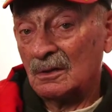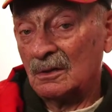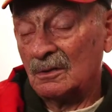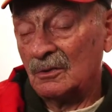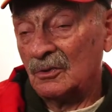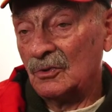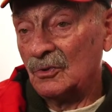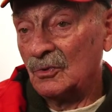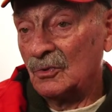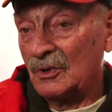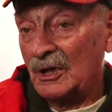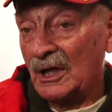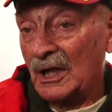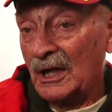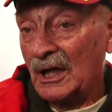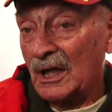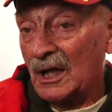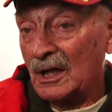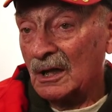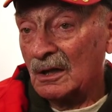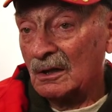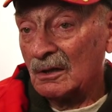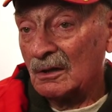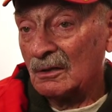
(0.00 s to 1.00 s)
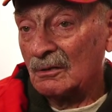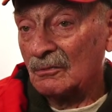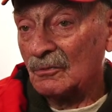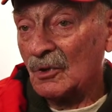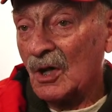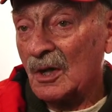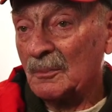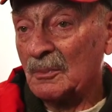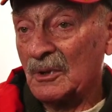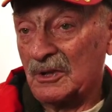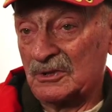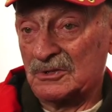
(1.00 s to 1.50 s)
Nieuwendyk and
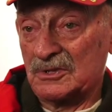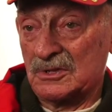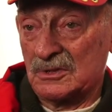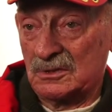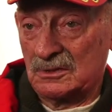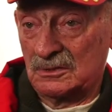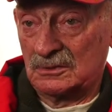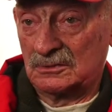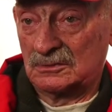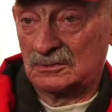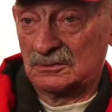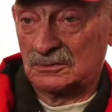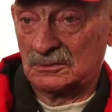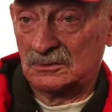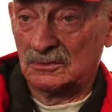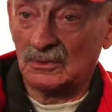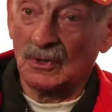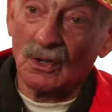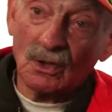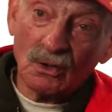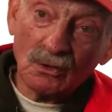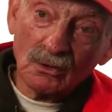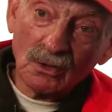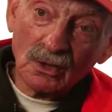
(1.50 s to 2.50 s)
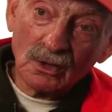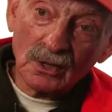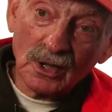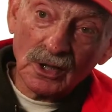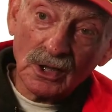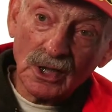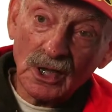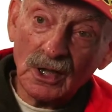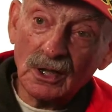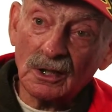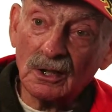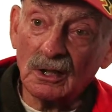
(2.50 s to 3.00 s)
Roberts. I was all
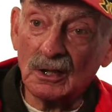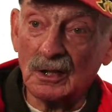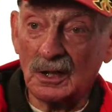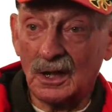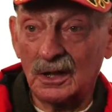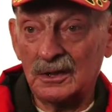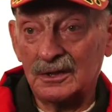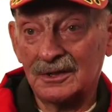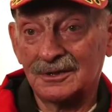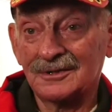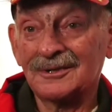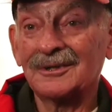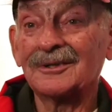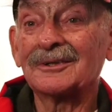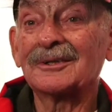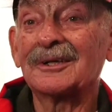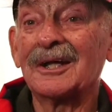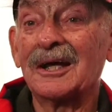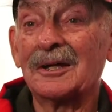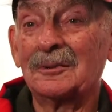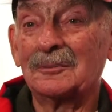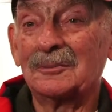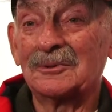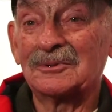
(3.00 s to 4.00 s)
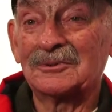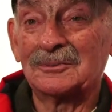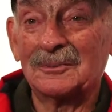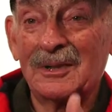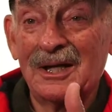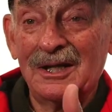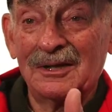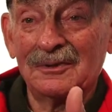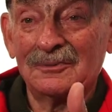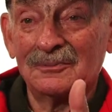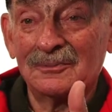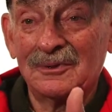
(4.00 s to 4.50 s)
looking in, and I just looked at them and
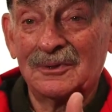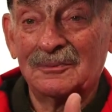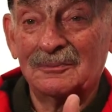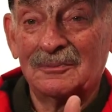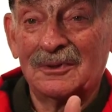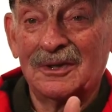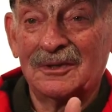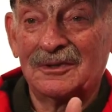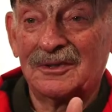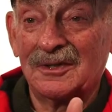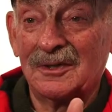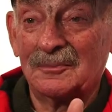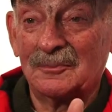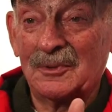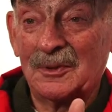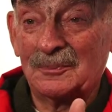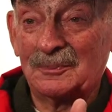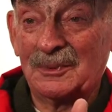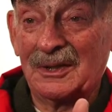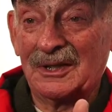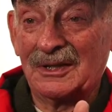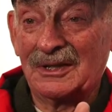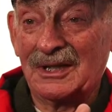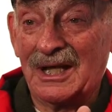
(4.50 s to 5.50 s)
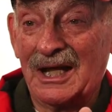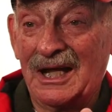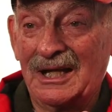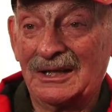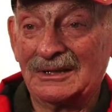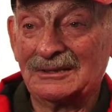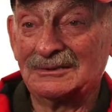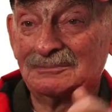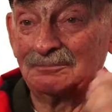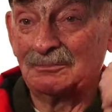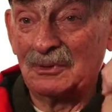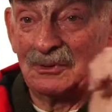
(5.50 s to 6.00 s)
smiled and went my thumb up like
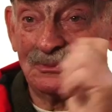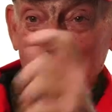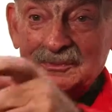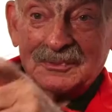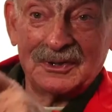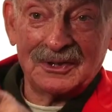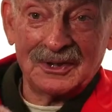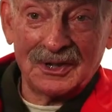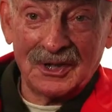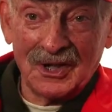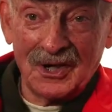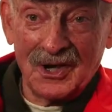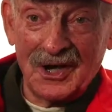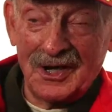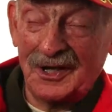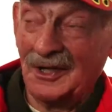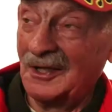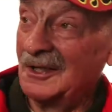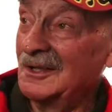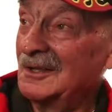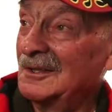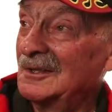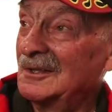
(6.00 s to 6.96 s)
that, and boom, they're gone.